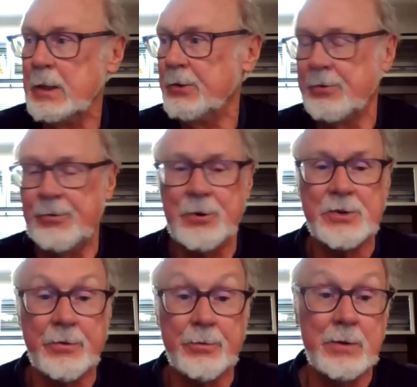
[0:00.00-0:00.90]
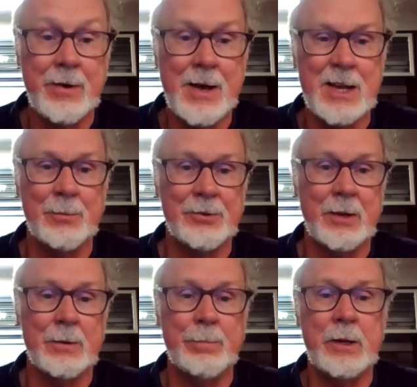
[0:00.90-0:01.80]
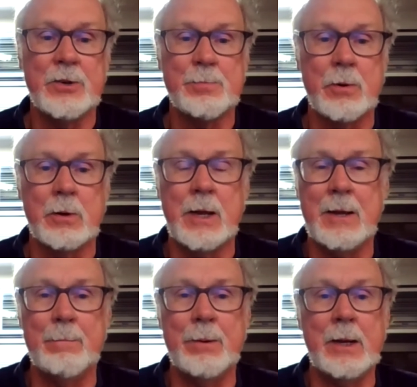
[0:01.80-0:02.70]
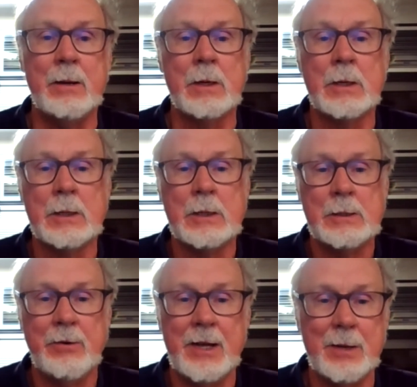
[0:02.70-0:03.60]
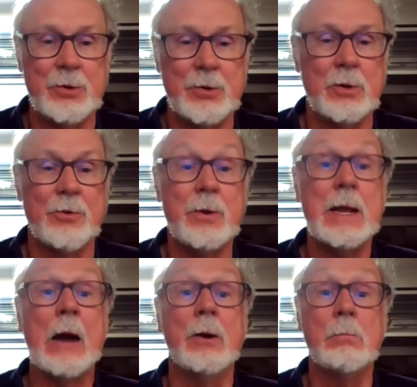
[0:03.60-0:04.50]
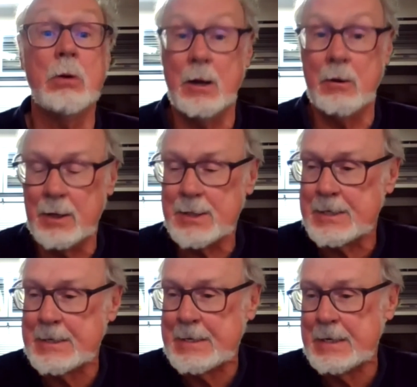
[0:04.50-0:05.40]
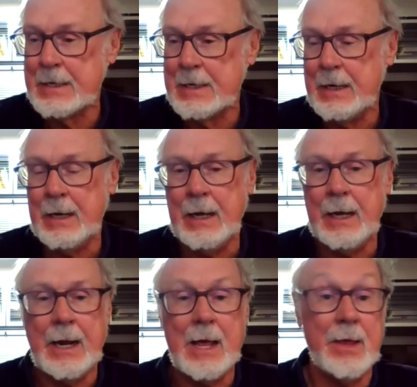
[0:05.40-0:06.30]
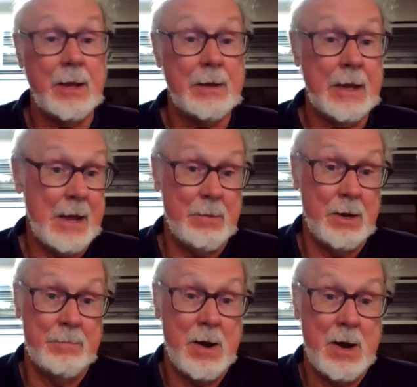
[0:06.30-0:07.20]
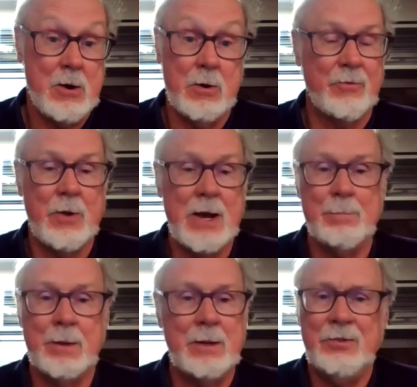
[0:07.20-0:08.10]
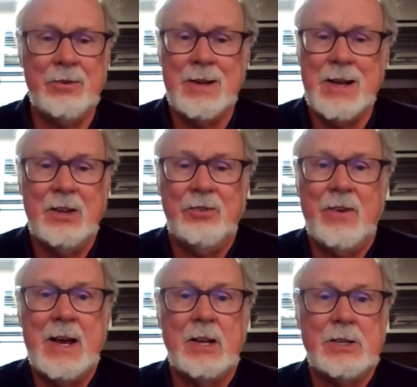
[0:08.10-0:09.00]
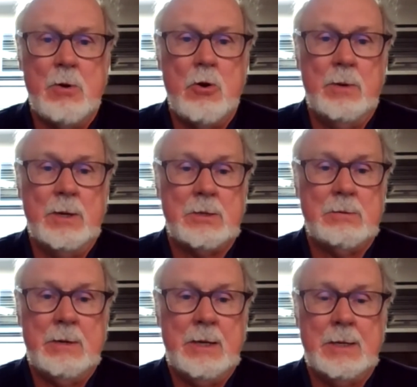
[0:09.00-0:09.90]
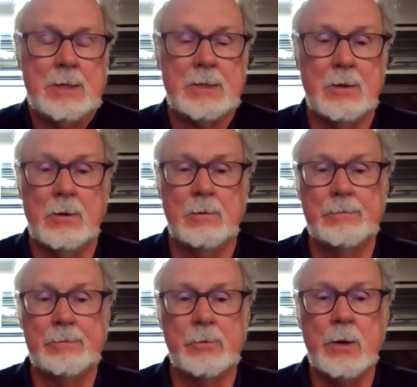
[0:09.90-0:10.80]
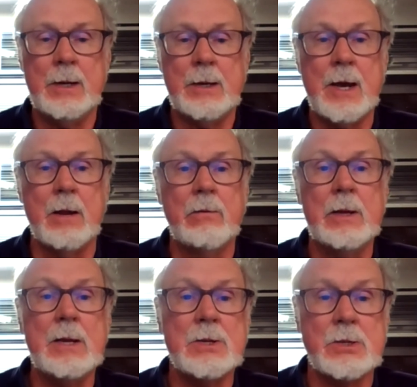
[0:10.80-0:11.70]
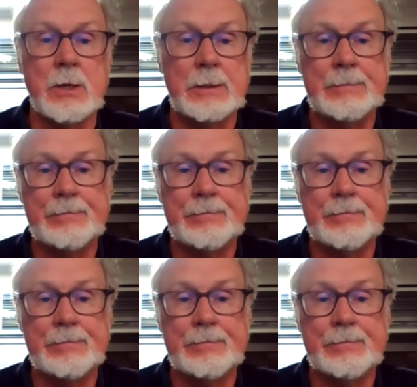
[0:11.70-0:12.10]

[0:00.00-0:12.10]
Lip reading: it's the first of 3 volumes on the Petersburg campaign. Volume 2 and 3 are in progress. And I'm an admirer of Grant, but these are not his finest moments. And so Grant kind of leaves